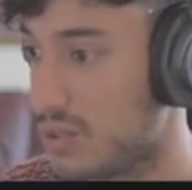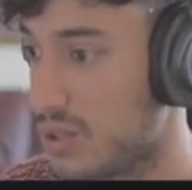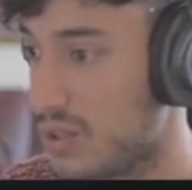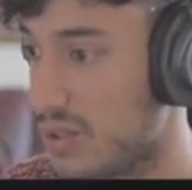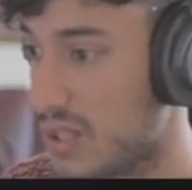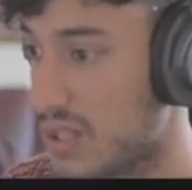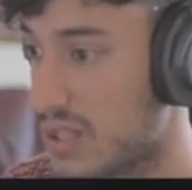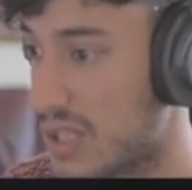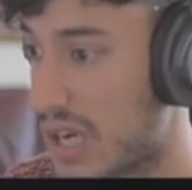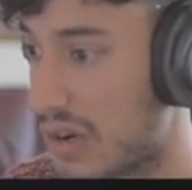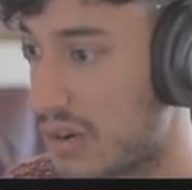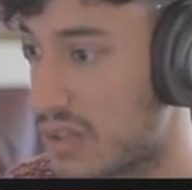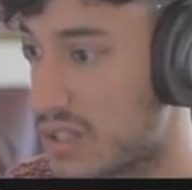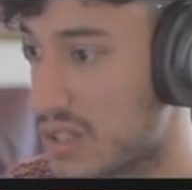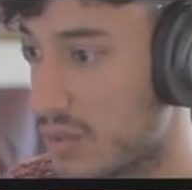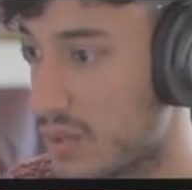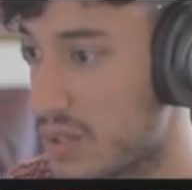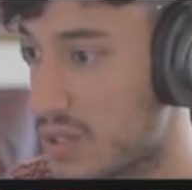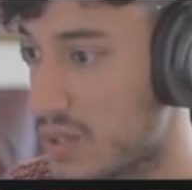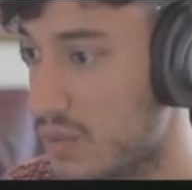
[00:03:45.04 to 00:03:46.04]
unique
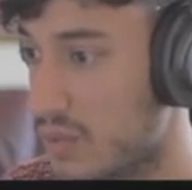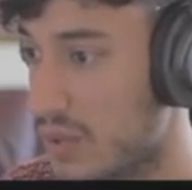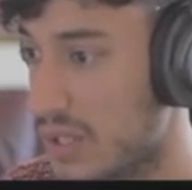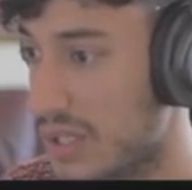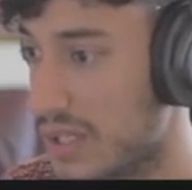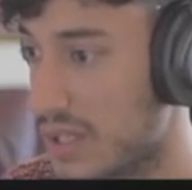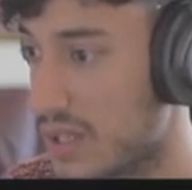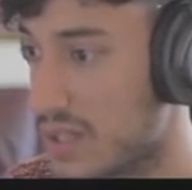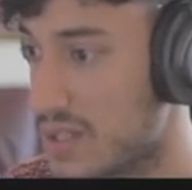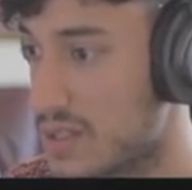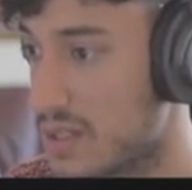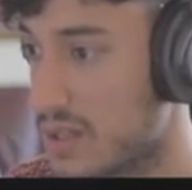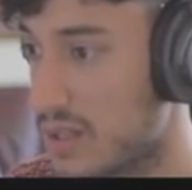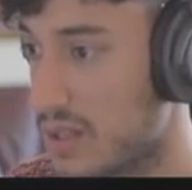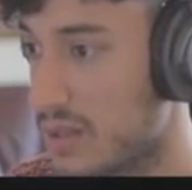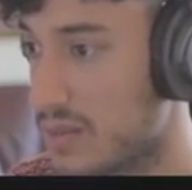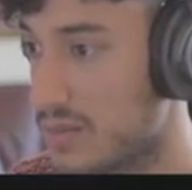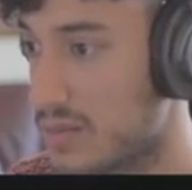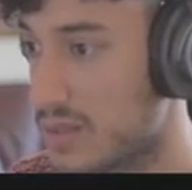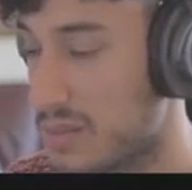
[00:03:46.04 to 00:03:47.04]
character, which are really nice
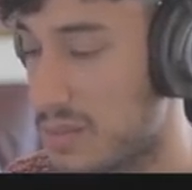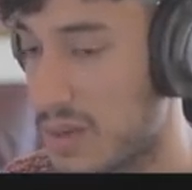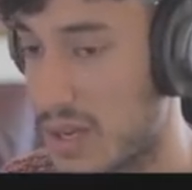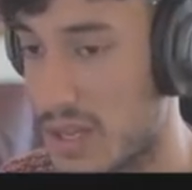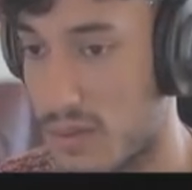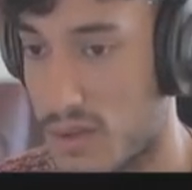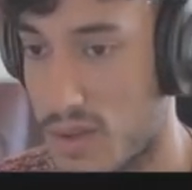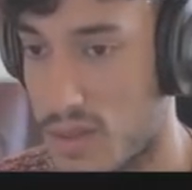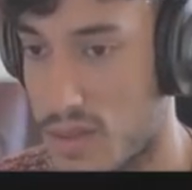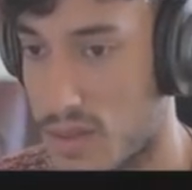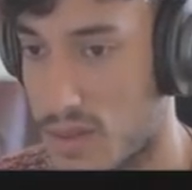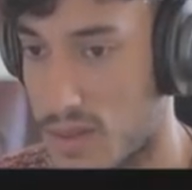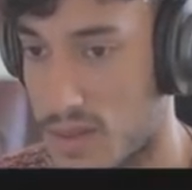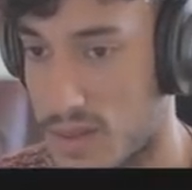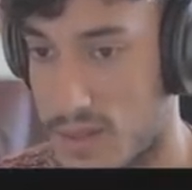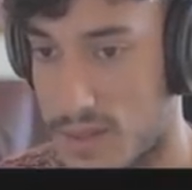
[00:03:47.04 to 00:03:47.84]
to, to play with.